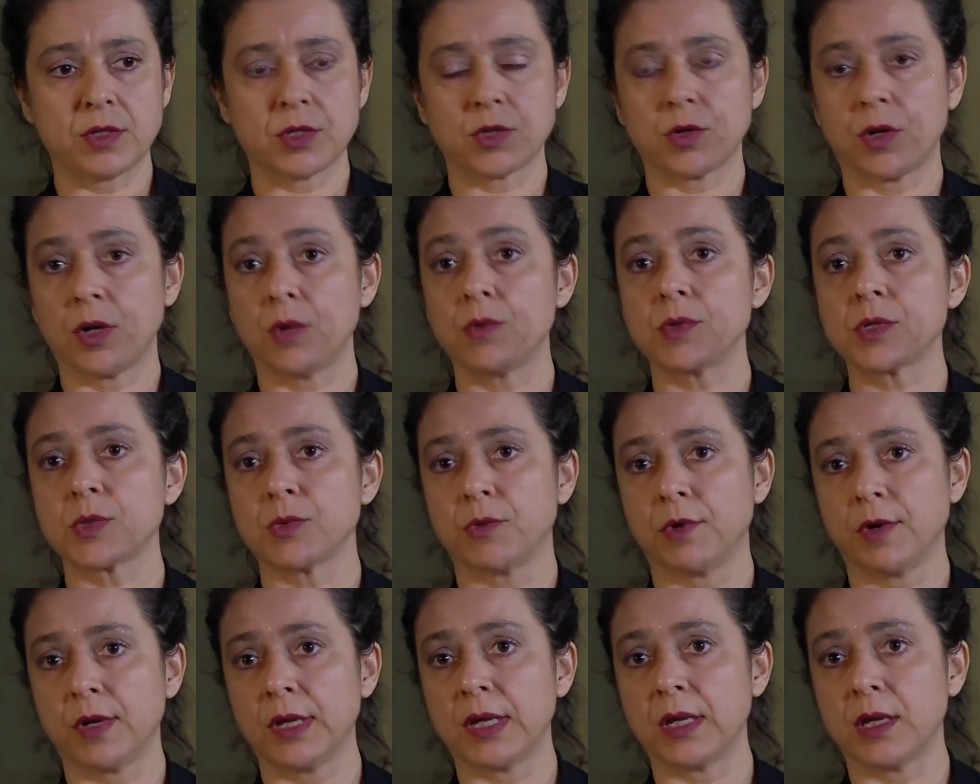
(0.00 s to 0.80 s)
So I was
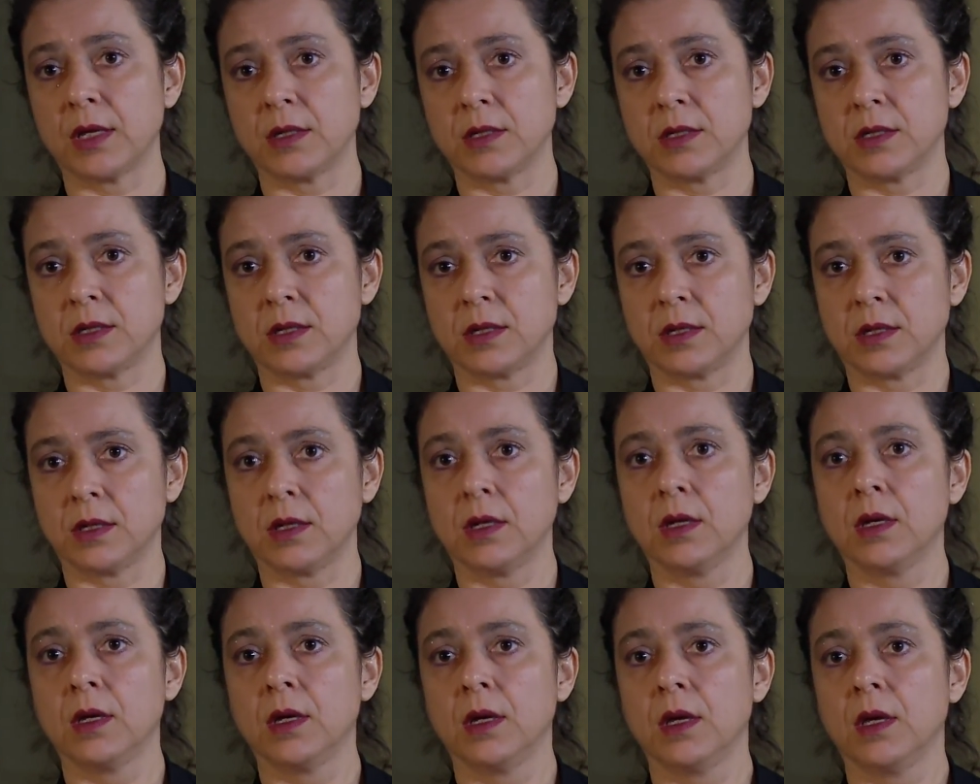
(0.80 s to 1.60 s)
working at
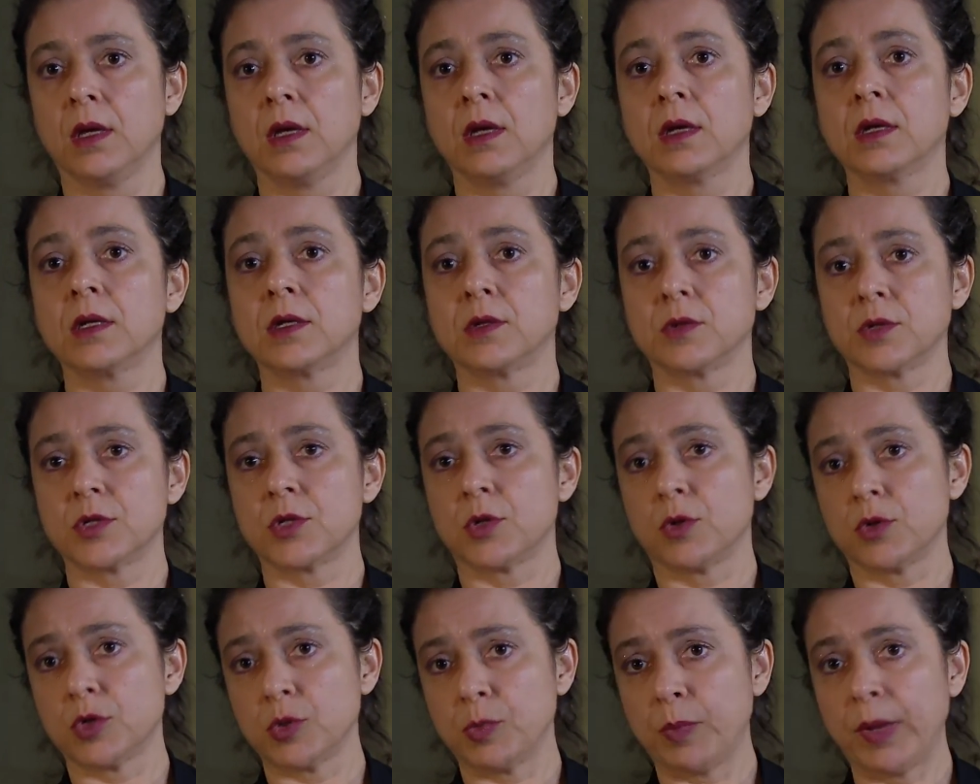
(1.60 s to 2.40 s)

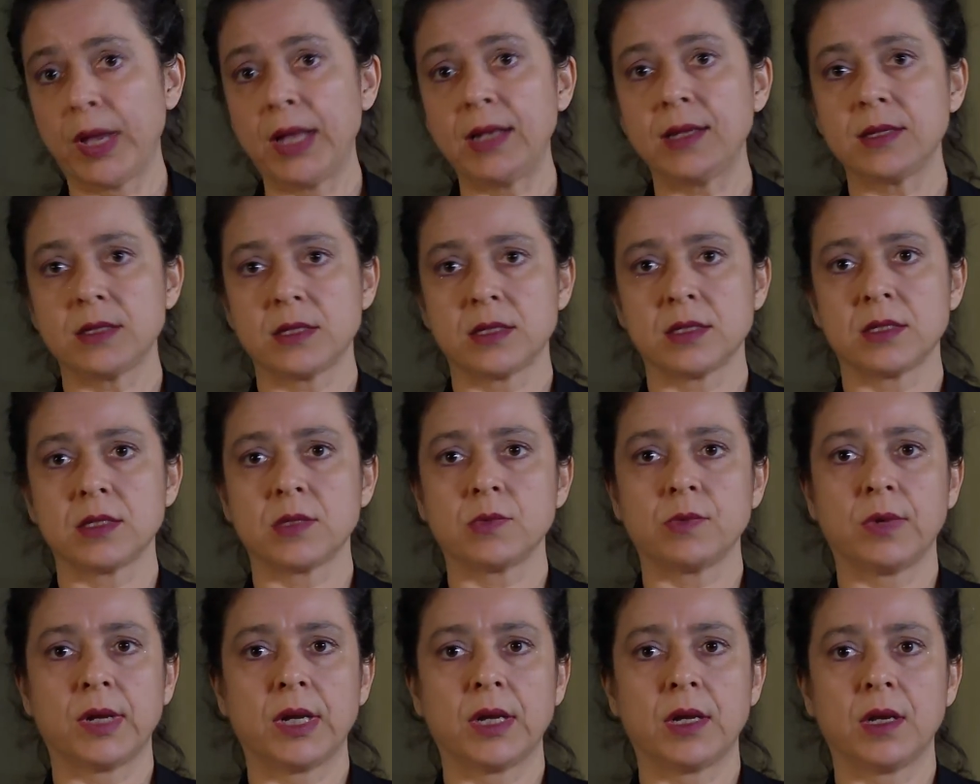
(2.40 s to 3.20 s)
Knossos
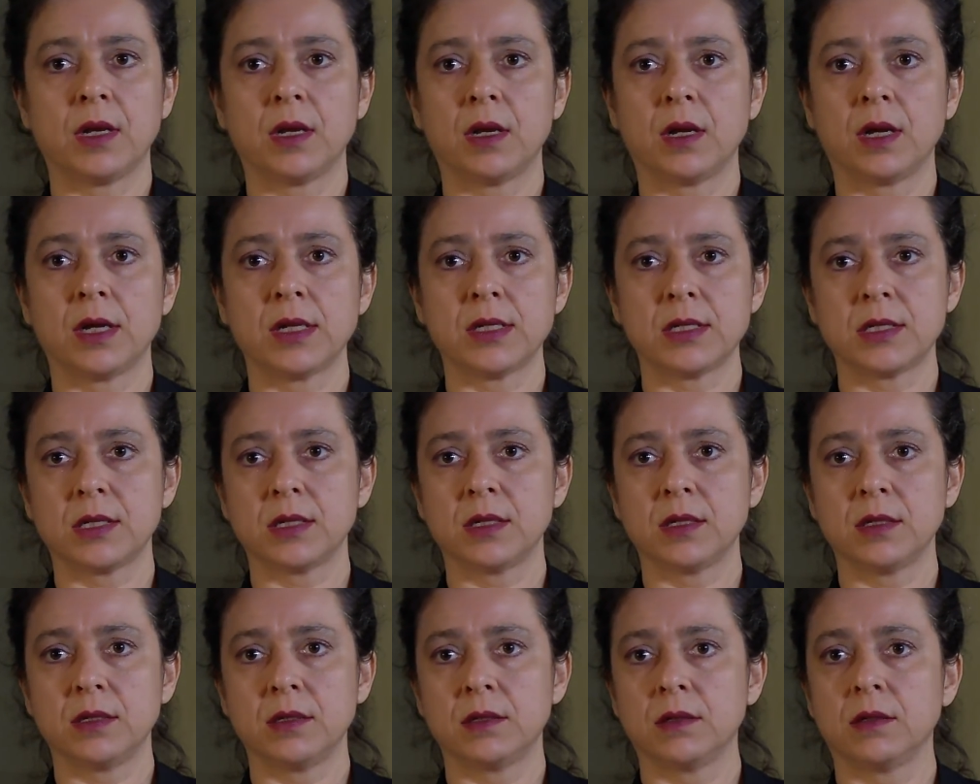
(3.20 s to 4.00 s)
Palaces when I
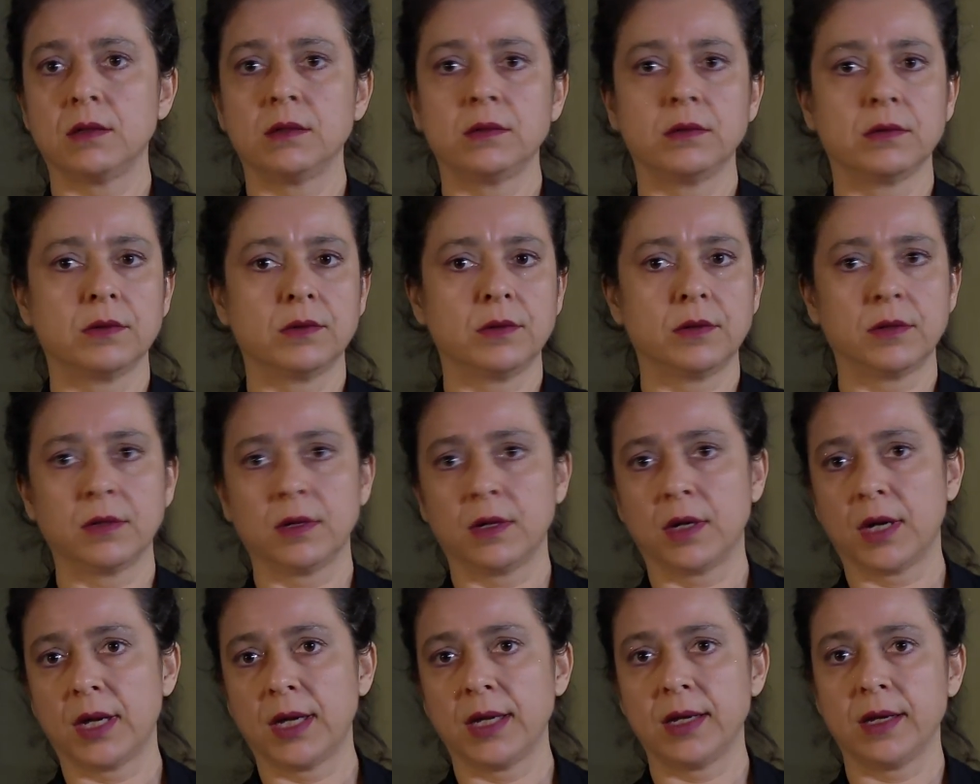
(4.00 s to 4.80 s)
said, look,
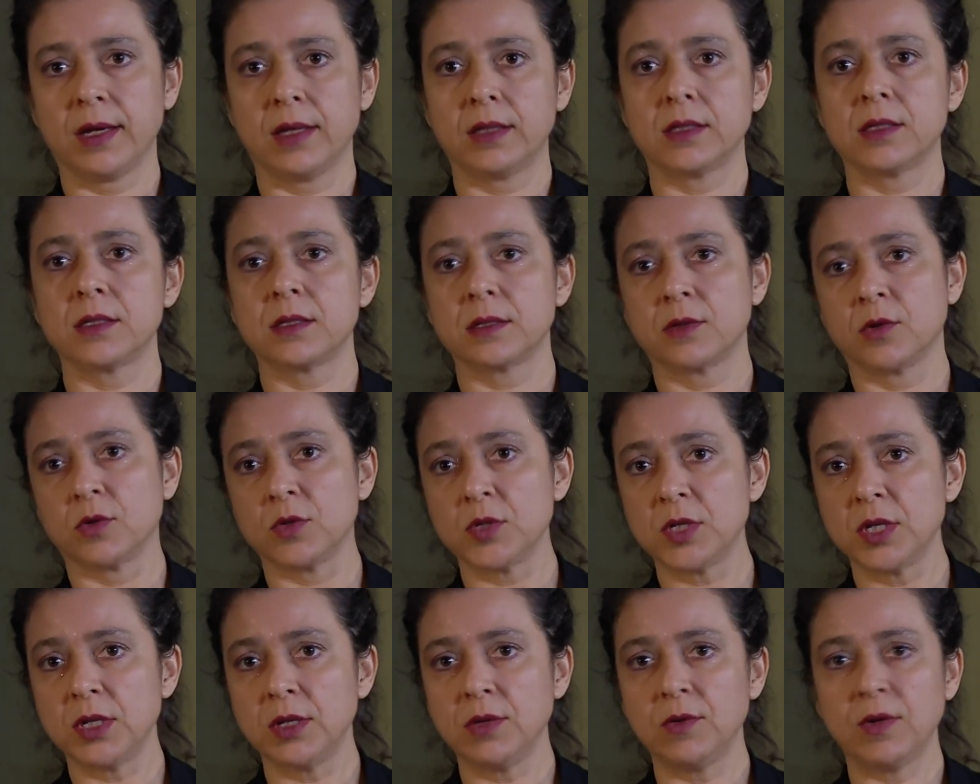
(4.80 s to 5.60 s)
I can't
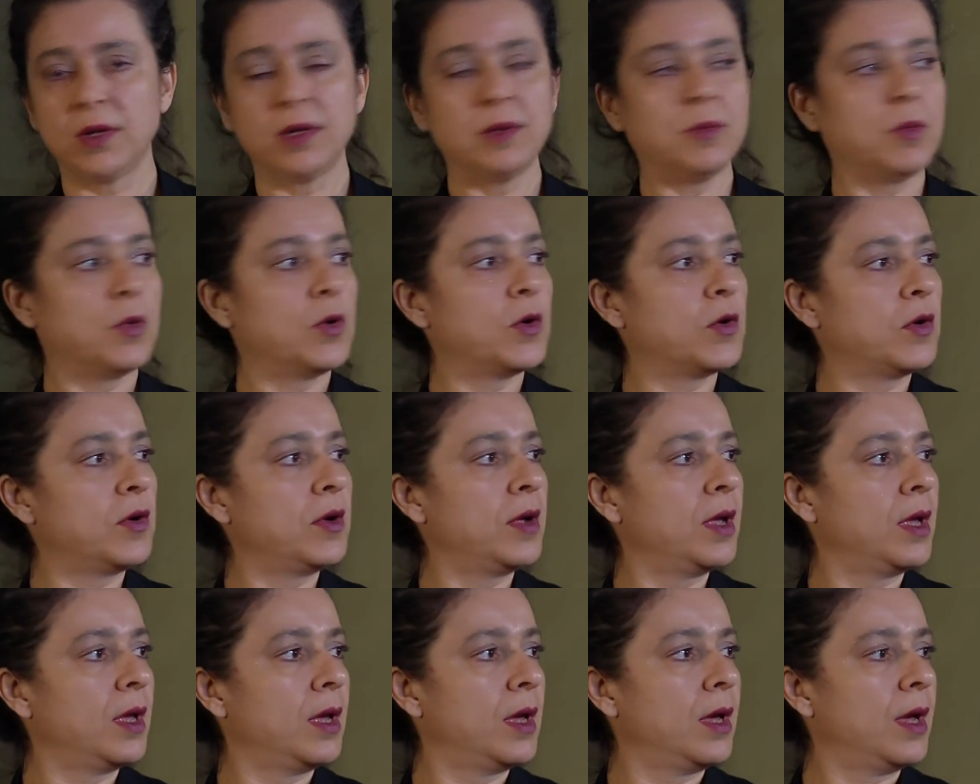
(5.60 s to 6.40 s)
continue anymore.
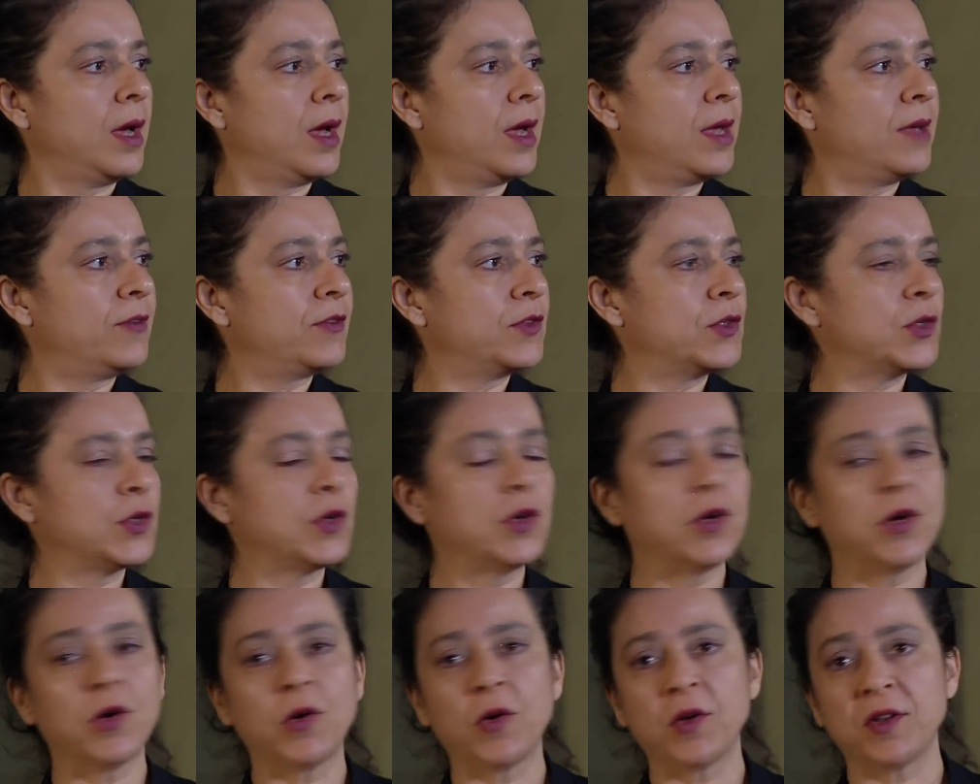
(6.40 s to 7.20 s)
I have to
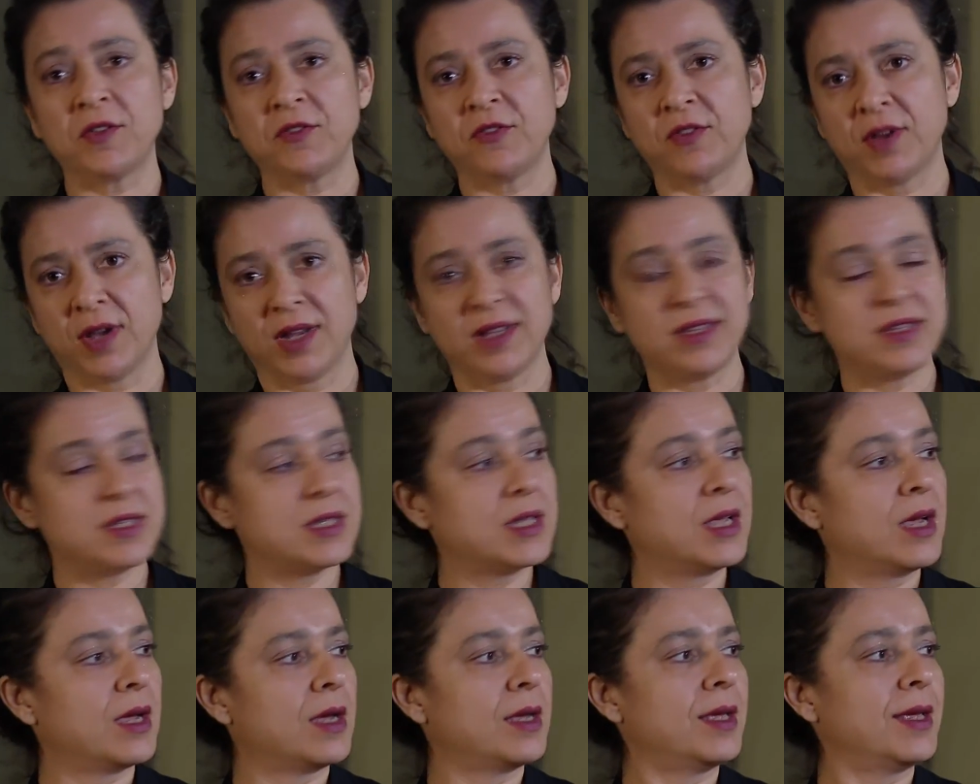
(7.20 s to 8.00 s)
go and find this
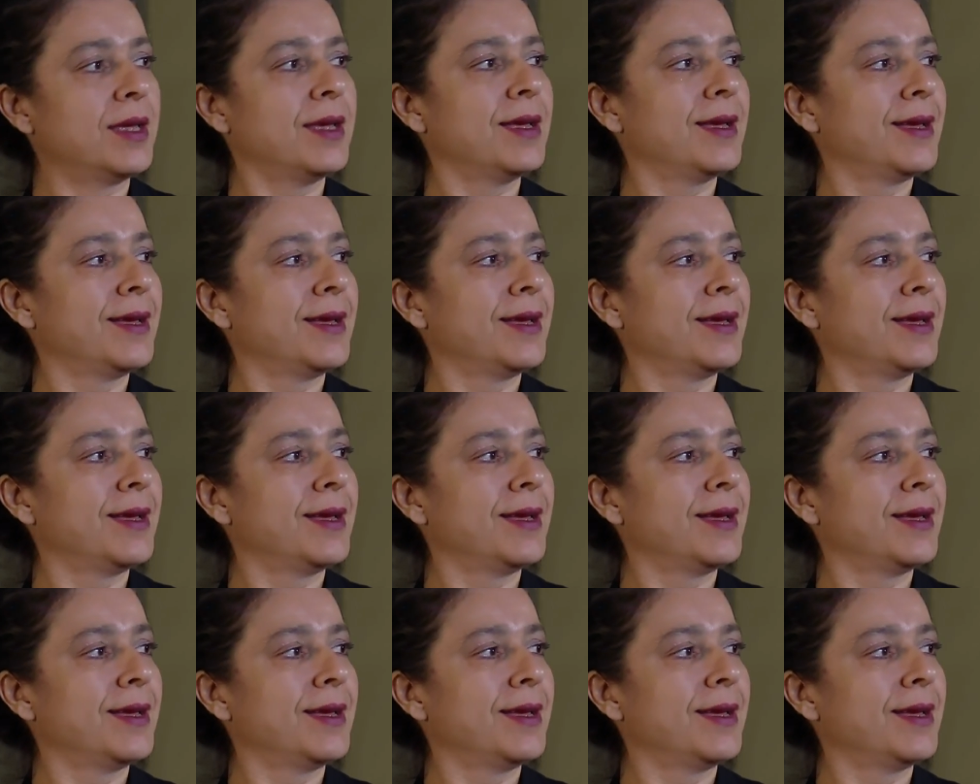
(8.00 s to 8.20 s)
guy.